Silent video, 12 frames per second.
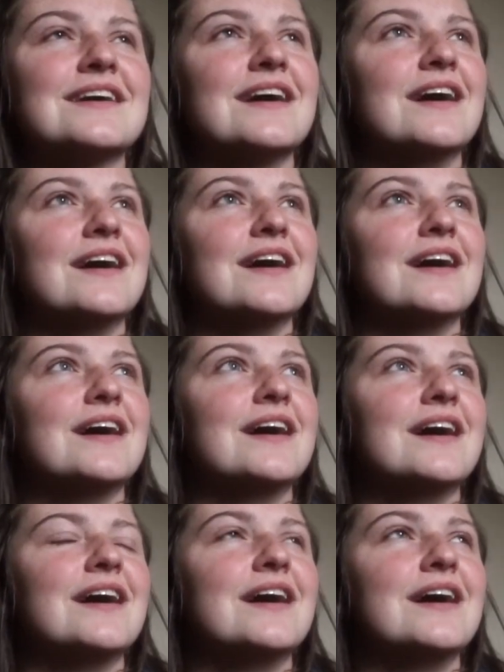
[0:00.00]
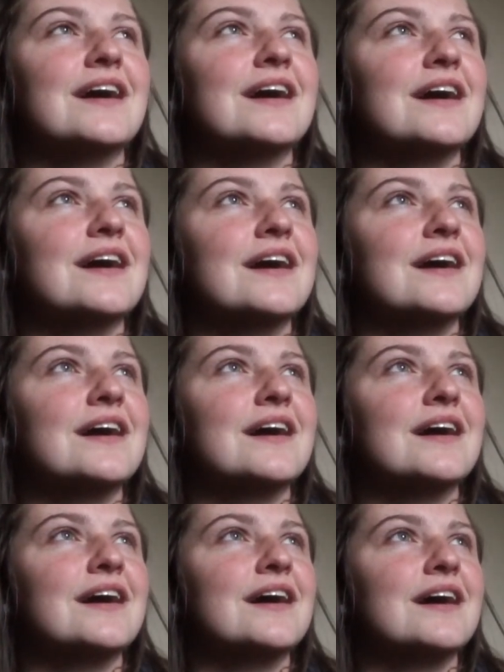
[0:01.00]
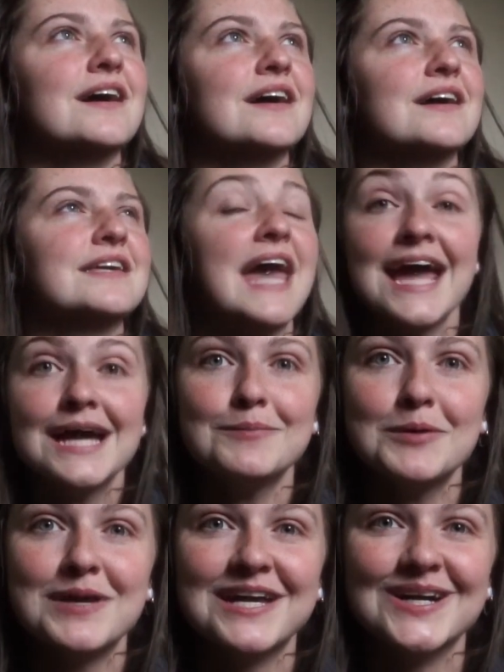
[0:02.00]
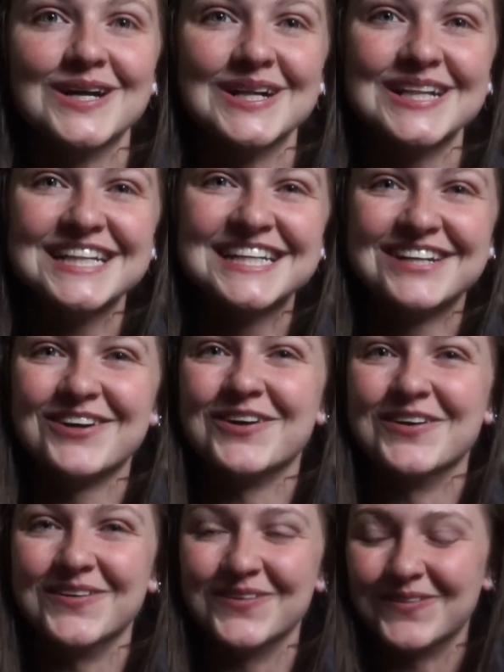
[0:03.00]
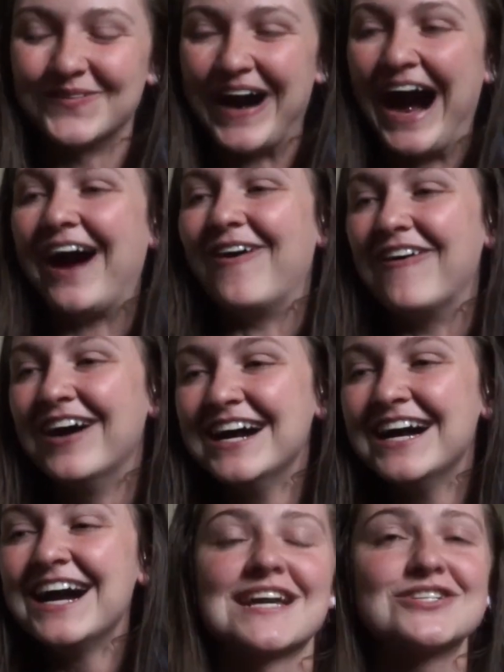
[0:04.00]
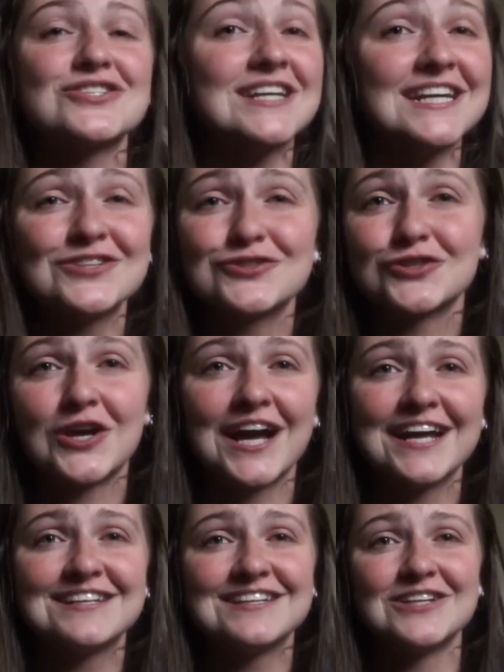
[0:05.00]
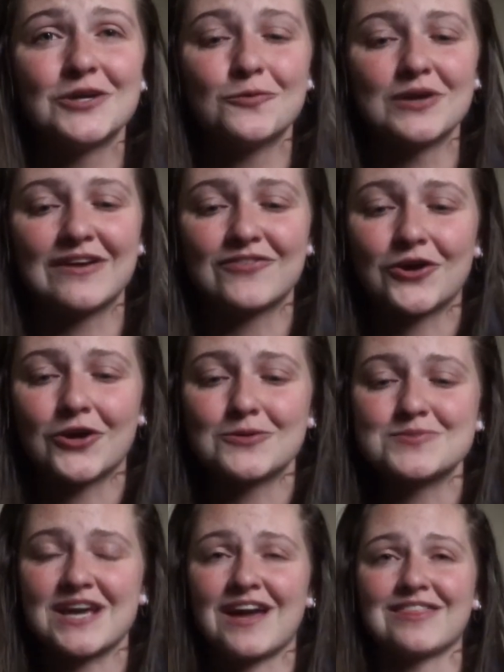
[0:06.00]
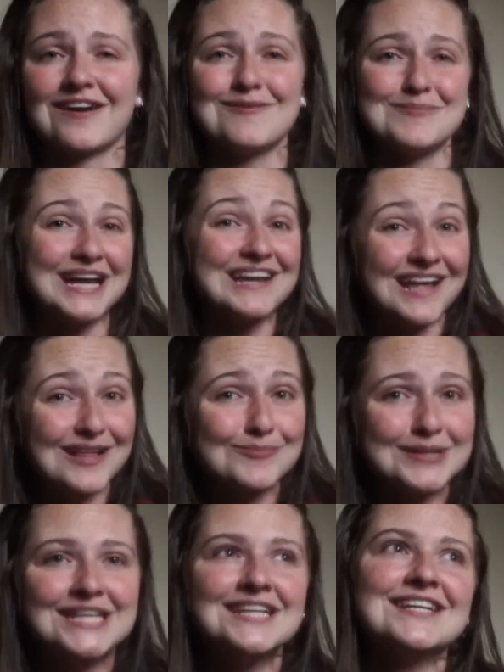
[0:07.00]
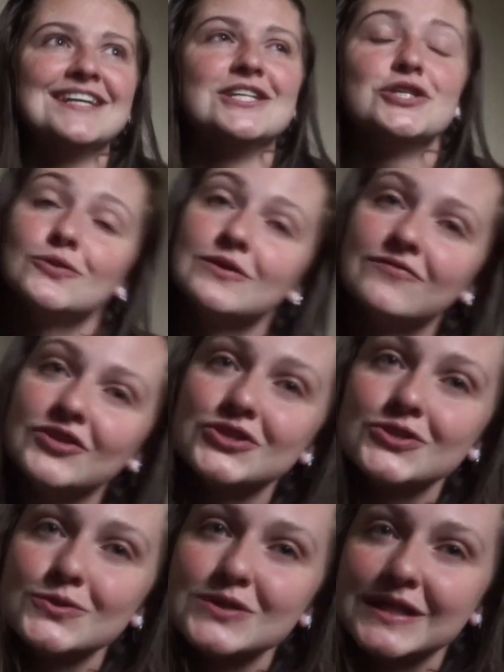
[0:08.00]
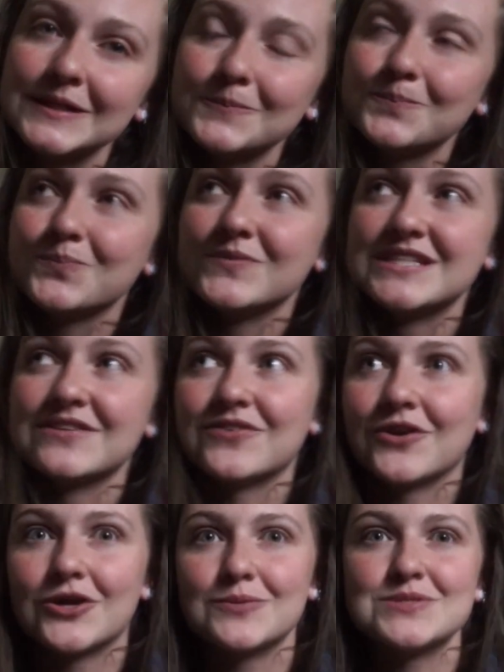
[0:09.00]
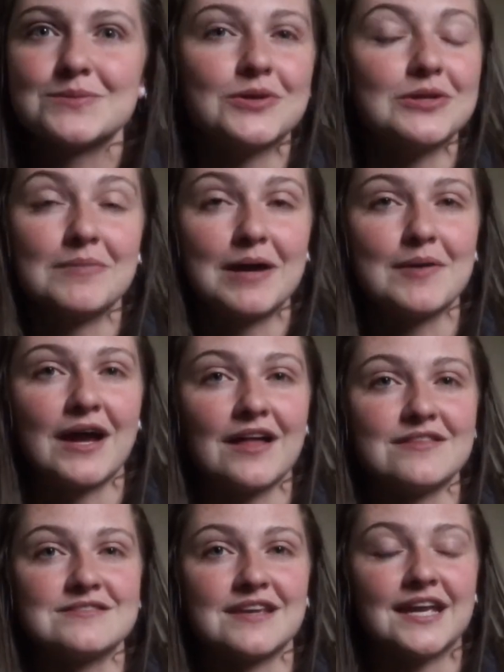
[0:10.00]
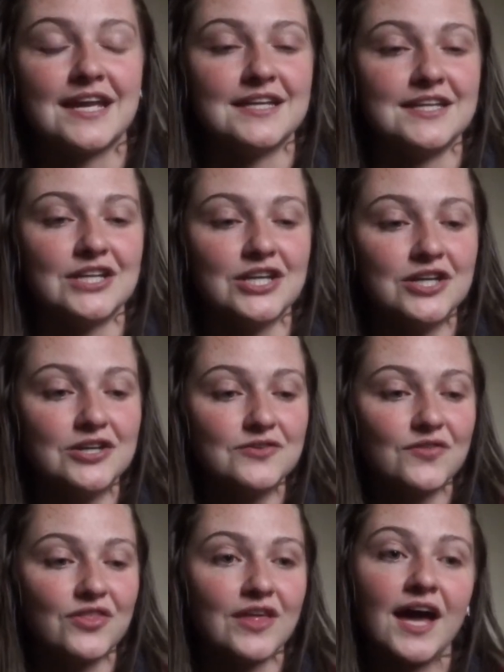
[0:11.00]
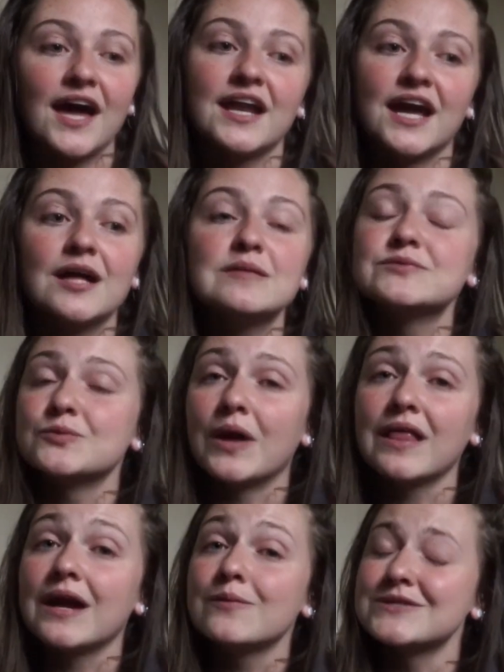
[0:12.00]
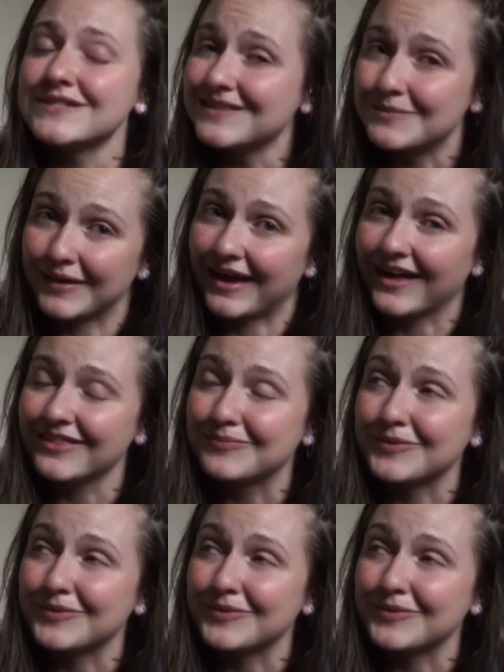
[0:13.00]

Cause chamomile! Oh, wow. I just kind of tried, you know, whatever herbs I thought might help. Intuitively choosing different herbs to put in my baths. And, you know, that helped while I was in the bath.